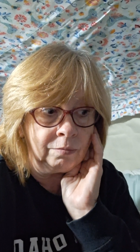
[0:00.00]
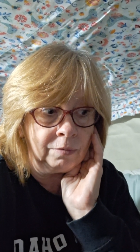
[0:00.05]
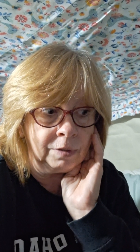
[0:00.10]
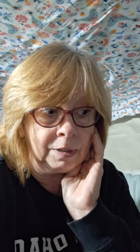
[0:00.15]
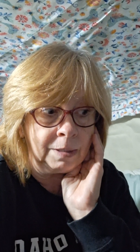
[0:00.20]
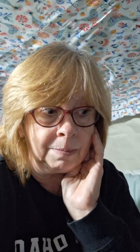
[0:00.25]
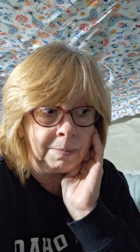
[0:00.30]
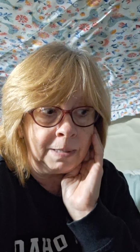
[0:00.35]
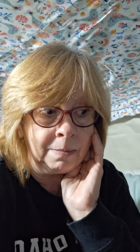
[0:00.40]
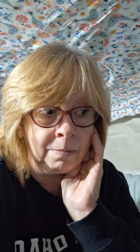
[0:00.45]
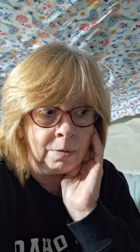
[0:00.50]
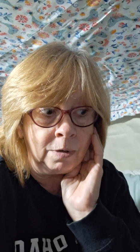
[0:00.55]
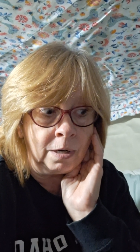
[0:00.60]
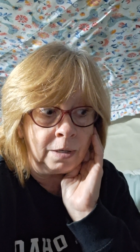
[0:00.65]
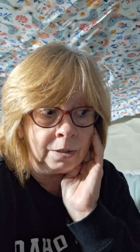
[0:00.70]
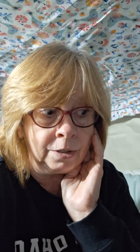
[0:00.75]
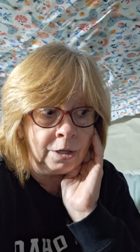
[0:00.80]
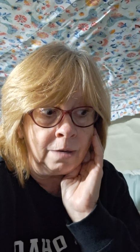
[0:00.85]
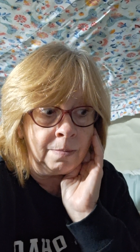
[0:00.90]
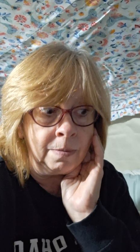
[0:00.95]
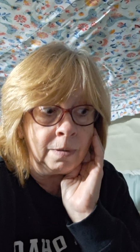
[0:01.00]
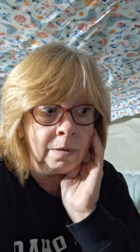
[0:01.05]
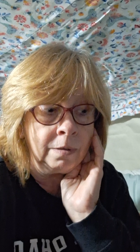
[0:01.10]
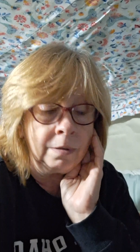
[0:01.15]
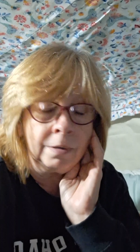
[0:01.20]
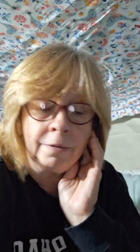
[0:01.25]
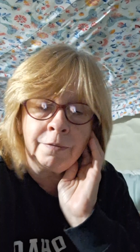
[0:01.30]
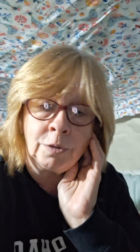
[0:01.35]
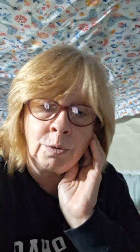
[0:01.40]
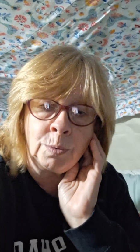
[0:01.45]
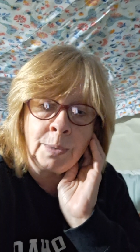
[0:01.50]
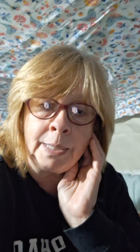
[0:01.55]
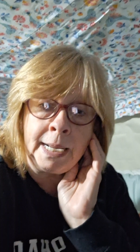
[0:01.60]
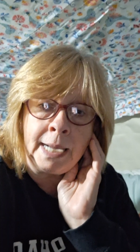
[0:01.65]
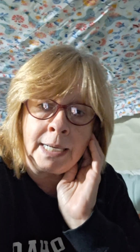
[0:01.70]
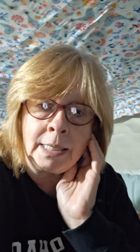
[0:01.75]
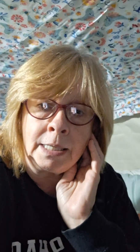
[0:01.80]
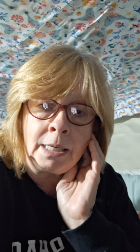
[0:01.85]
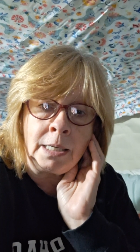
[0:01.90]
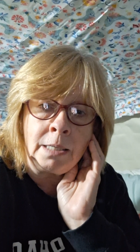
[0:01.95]
September, October of
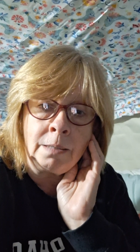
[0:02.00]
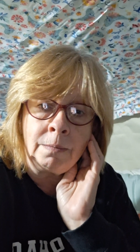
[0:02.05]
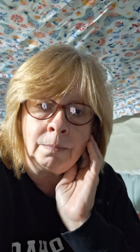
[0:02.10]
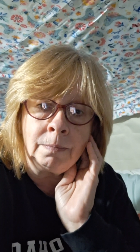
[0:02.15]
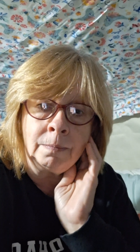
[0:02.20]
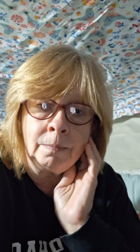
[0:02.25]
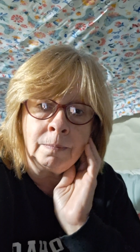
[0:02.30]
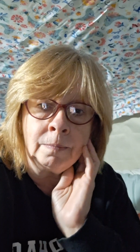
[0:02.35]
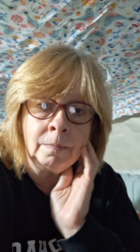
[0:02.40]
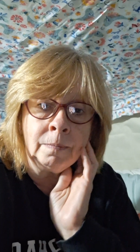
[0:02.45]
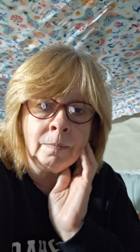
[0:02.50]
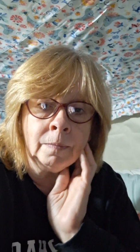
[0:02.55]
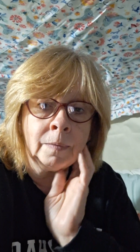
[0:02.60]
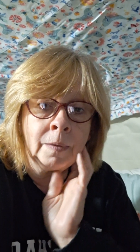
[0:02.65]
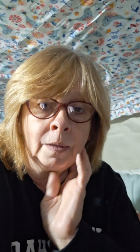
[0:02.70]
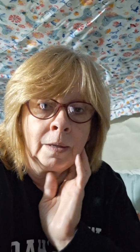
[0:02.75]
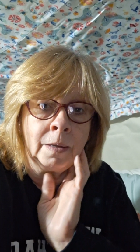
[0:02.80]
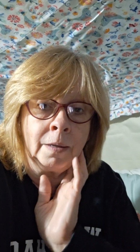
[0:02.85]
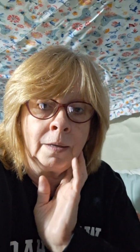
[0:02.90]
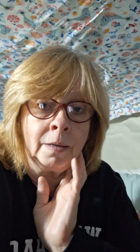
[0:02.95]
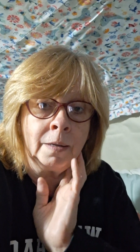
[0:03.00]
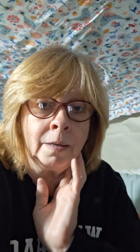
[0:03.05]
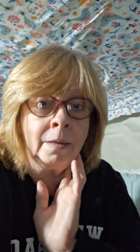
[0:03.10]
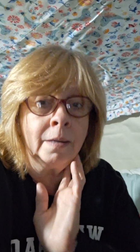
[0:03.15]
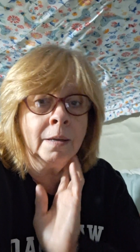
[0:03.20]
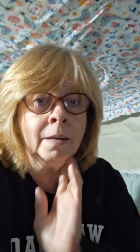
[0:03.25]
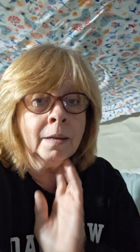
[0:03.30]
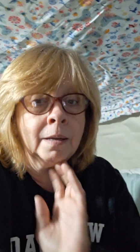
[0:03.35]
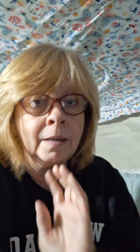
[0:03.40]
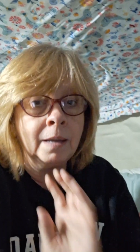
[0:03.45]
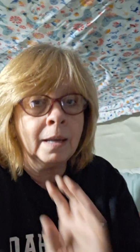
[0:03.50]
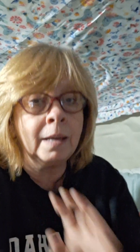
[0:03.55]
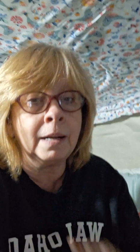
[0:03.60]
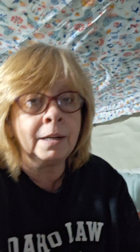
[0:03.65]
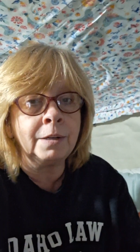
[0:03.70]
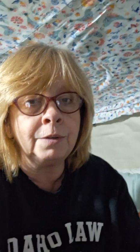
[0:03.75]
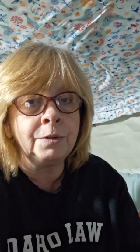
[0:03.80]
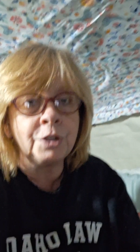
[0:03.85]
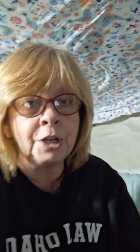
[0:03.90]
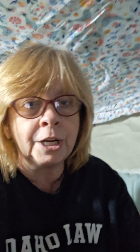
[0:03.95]
2018. And
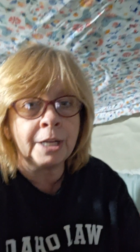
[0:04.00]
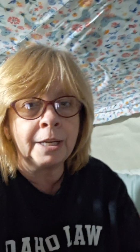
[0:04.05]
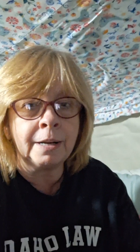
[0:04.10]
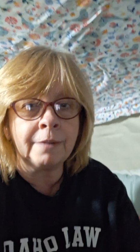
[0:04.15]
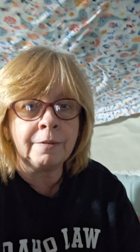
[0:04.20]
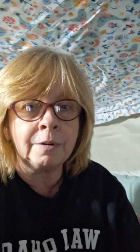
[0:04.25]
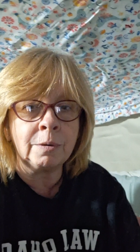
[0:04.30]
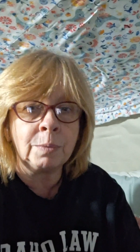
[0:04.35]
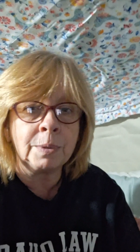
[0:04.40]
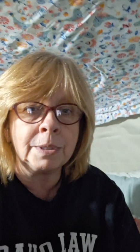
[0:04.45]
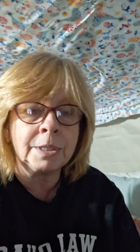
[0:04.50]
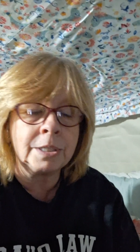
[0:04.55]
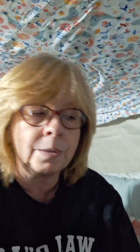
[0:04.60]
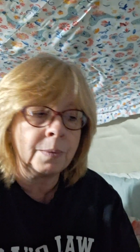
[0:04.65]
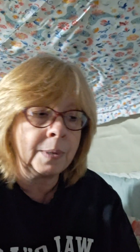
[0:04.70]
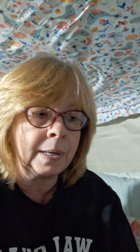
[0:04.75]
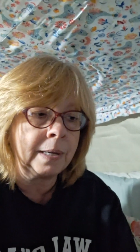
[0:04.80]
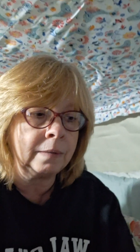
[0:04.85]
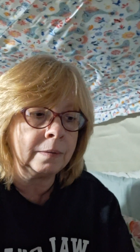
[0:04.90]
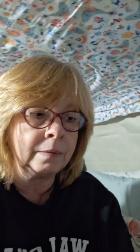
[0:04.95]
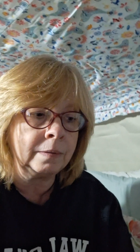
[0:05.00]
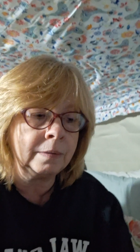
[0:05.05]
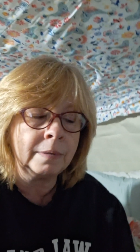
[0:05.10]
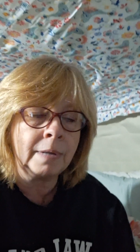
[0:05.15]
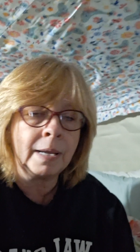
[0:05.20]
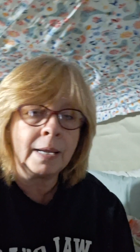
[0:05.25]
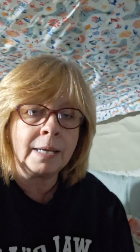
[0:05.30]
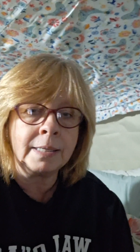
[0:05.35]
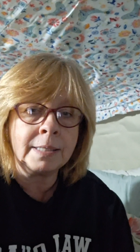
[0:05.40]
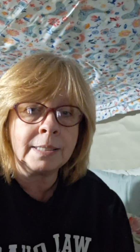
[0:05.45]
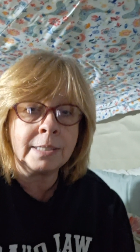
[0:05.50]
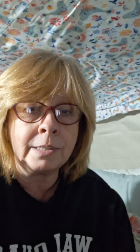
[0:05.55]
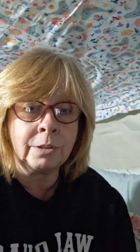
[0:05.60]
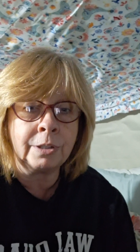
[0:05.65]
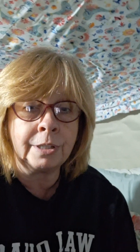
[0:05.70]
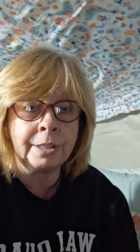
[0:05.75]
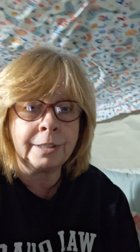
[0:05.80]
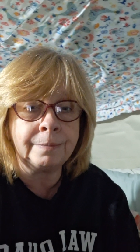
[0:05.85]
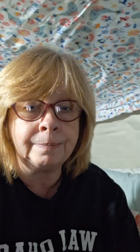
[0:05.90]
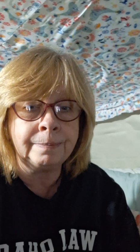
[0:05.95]
I do check it every once in a while, and it's still
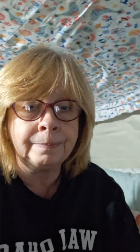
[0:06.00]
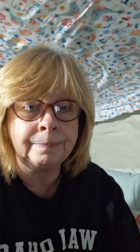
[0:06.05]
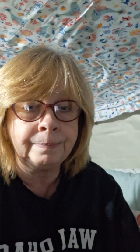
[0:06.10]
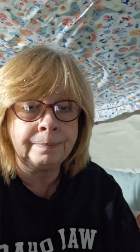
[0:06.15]
good.